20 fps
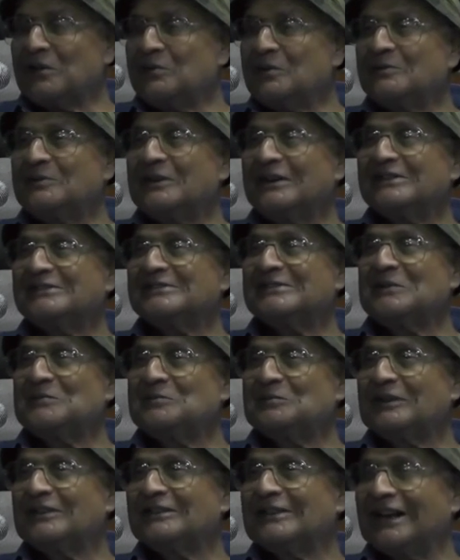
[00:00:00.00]
have a very
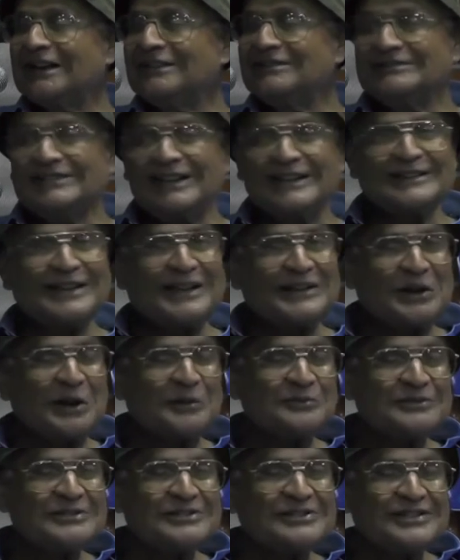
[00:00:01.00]
simple line that I
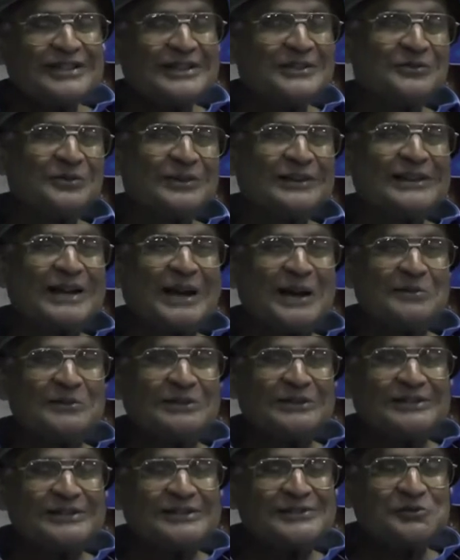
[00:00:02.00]
often sing when I
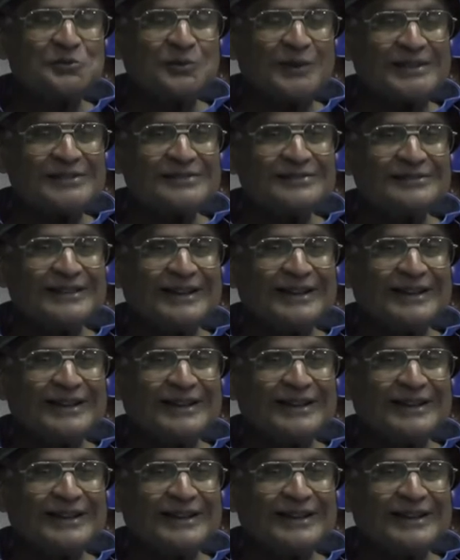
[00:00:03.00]
am in distress,